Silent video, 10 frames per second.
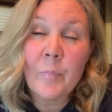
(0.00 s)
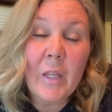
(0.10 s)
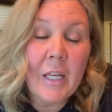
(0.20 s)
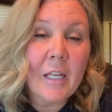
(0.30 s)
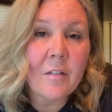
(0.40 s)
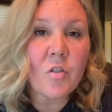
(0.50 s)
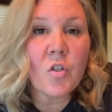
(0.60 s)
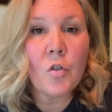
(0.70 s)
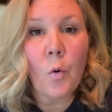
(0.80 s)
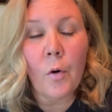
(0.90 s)

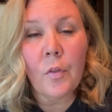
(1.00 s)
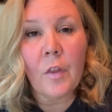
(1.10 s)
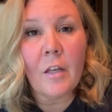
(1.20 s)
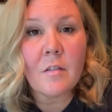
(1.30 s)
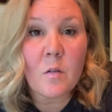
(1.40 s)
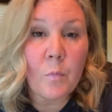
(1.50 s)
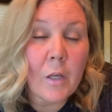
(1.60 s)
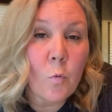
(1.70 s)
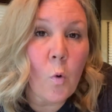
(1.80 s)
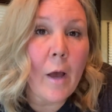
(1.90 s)
east, northeast,
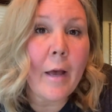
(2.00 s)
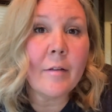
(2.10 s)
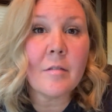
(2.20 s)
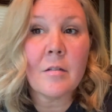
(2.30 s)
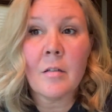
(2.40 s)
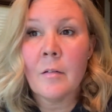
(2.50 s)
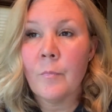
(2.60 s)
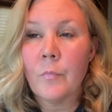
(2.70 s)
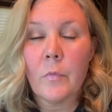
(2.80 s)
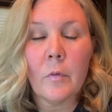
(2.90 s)
midwest,
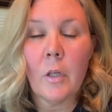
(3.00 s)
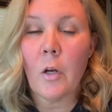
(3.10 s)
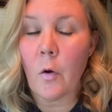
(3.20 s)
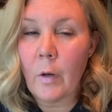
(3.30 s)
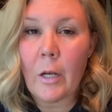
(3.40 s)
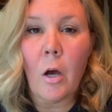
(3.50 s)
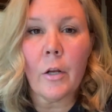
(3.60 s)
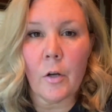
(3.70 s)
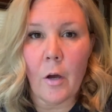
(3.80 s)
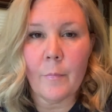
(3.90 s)
you know, and
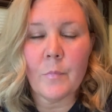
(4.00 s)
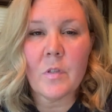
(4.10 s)
on and on.